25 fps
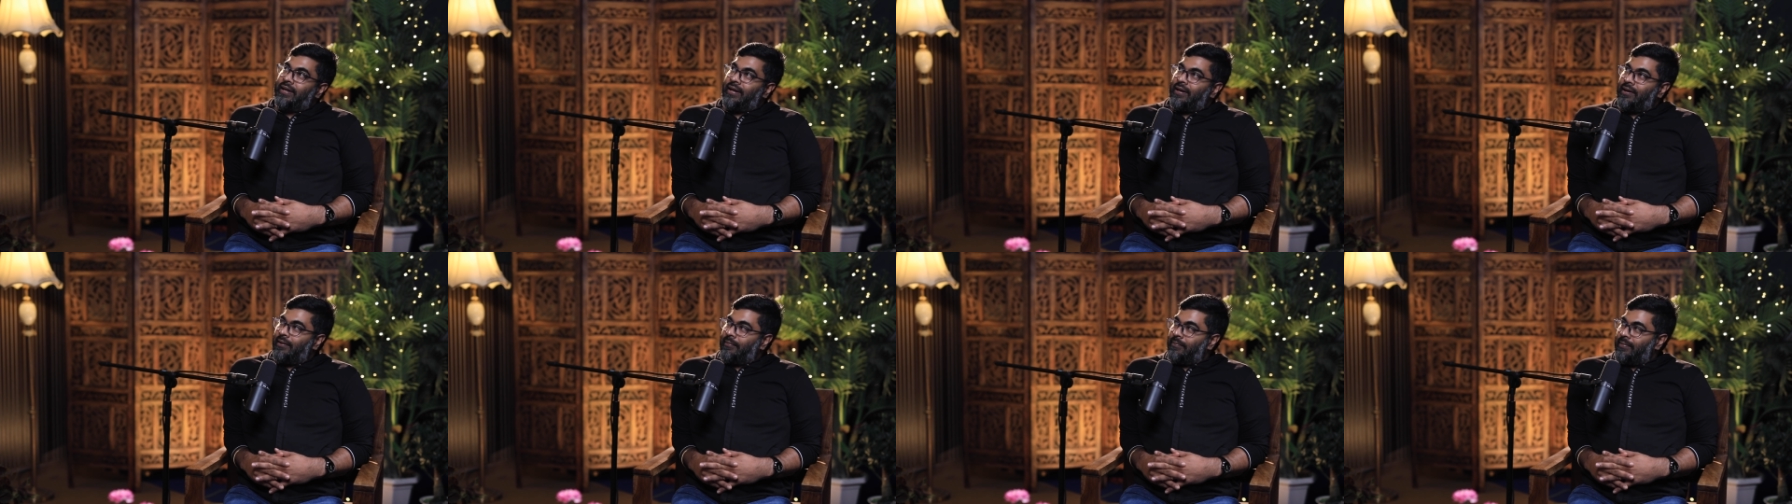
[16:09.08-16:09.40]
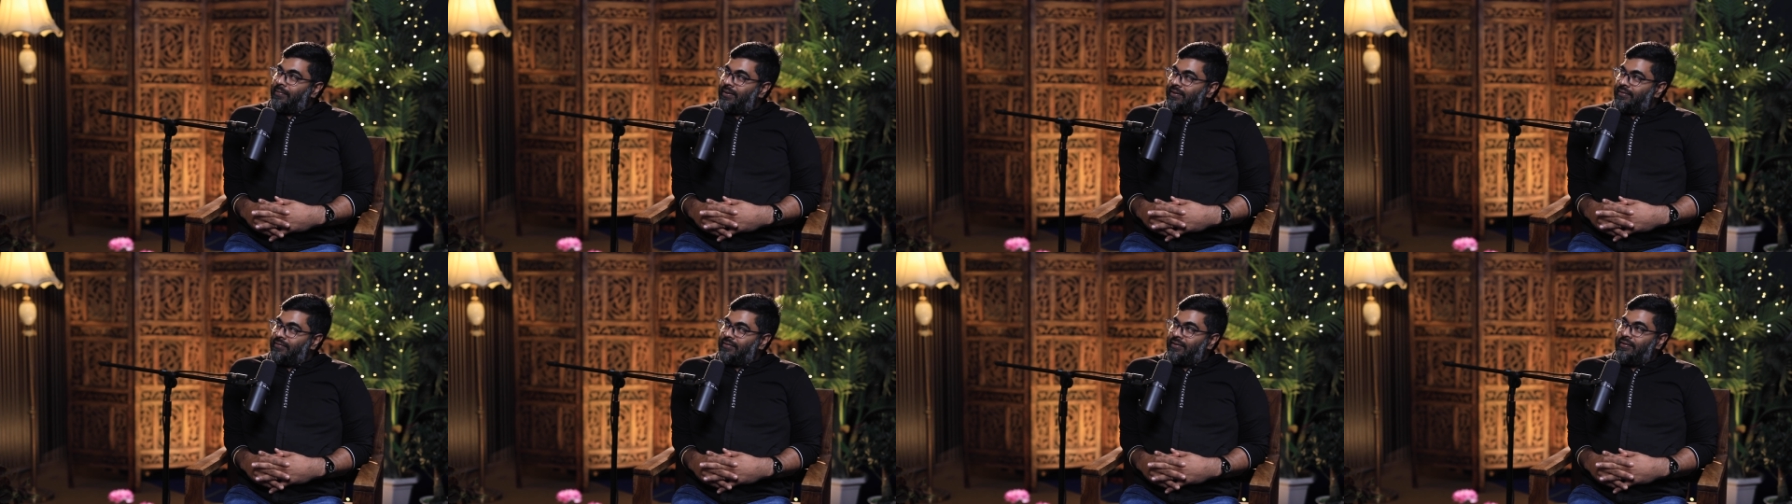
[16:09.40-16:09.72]
the
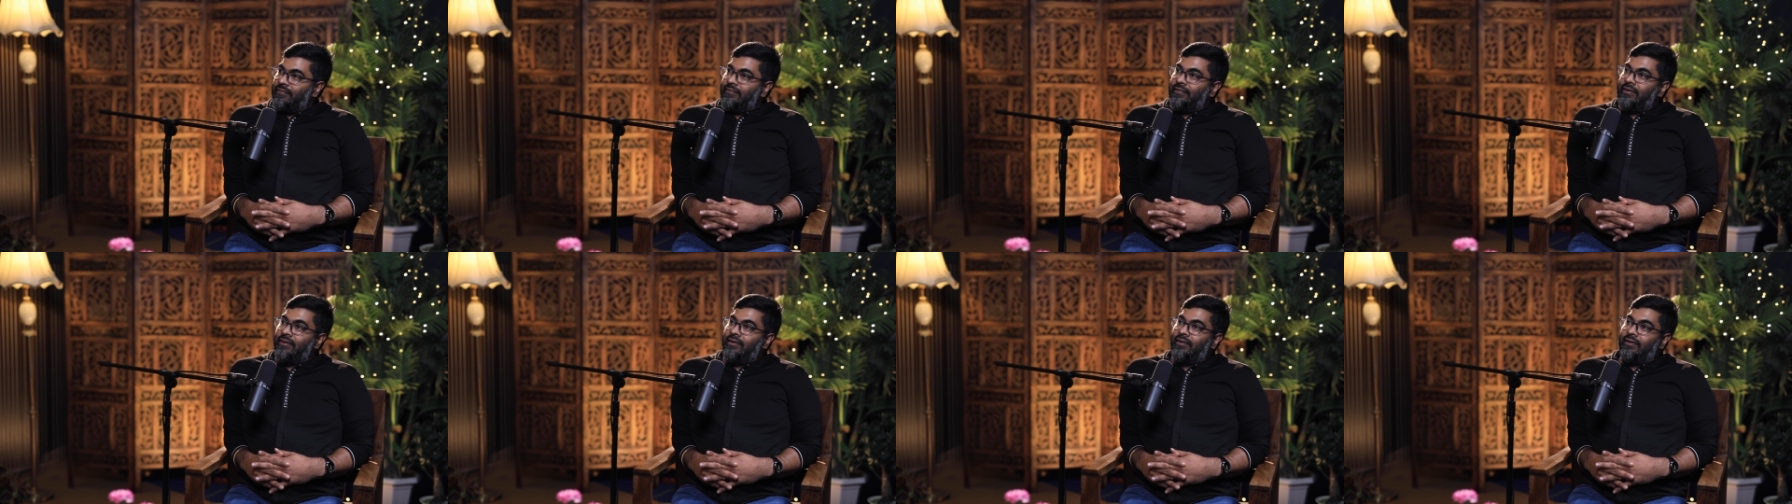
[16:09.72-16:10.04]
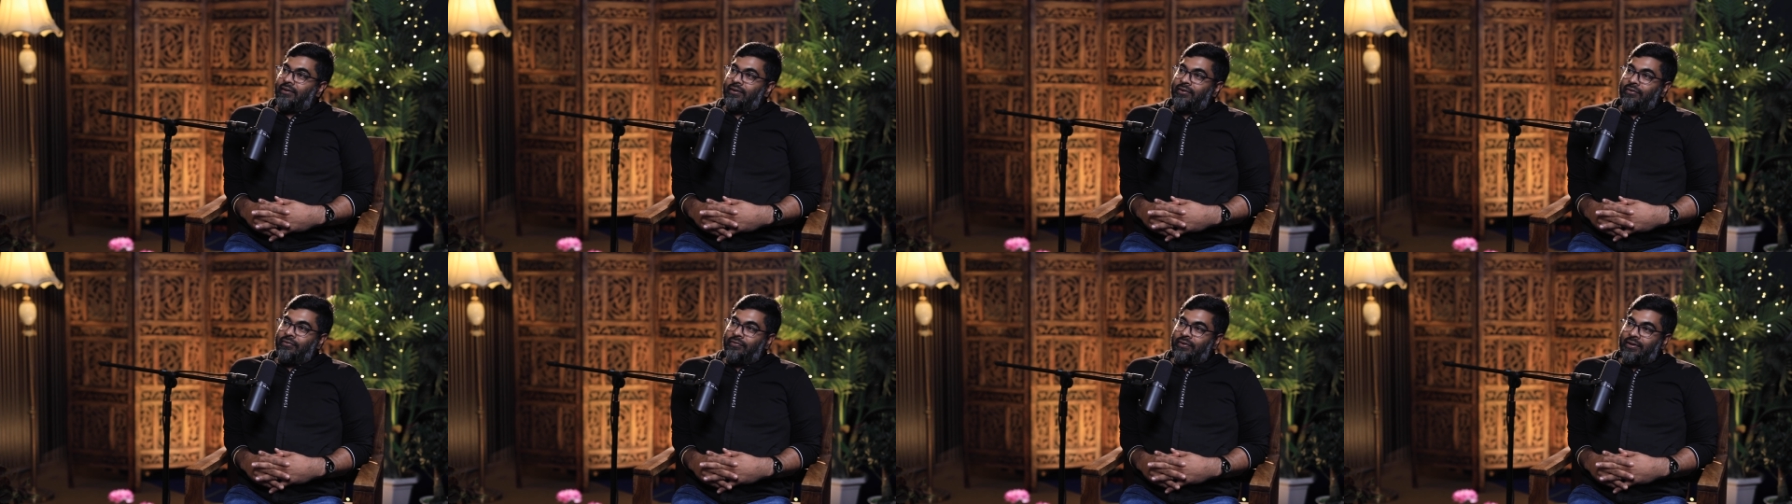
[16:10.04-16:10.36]
enterprise level
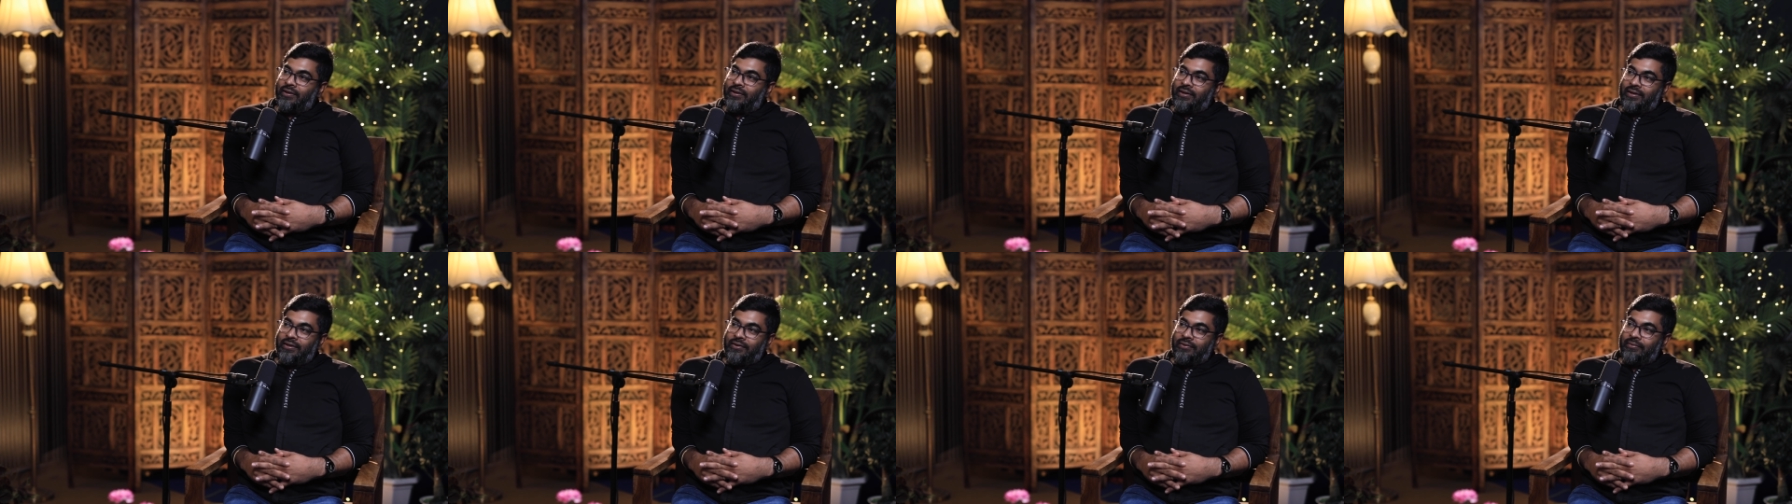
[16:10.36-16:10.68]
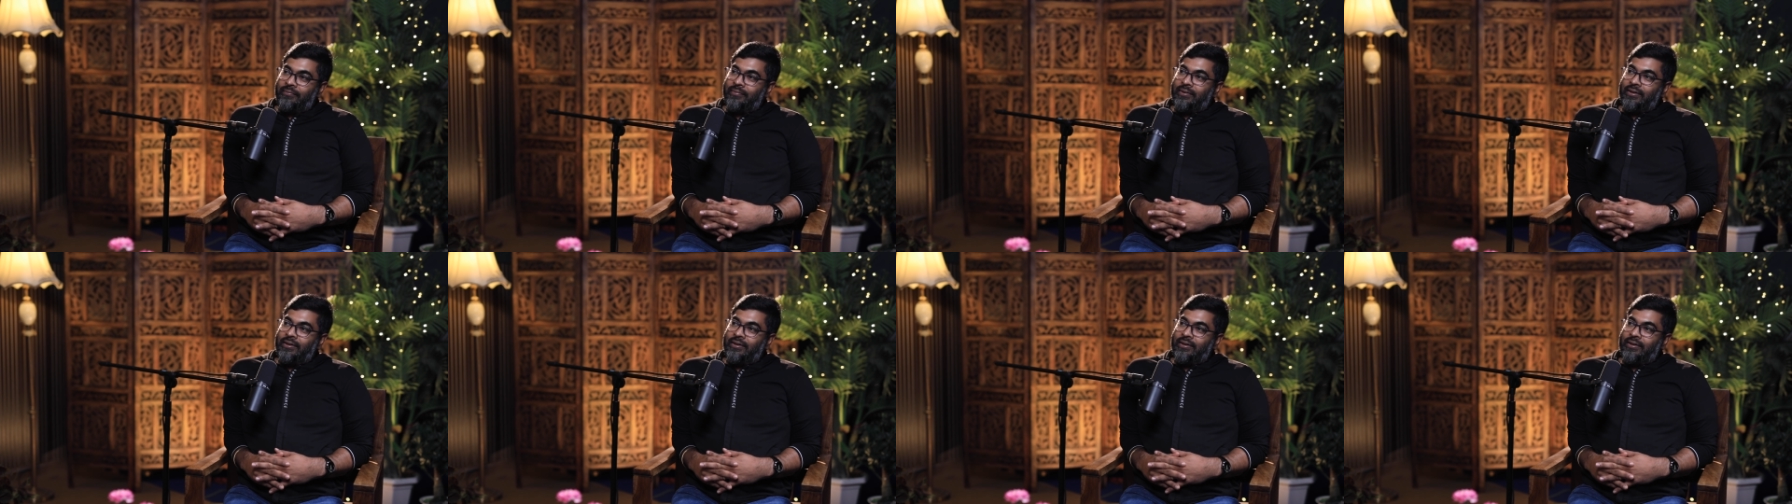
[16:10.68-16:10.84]
or you wanted to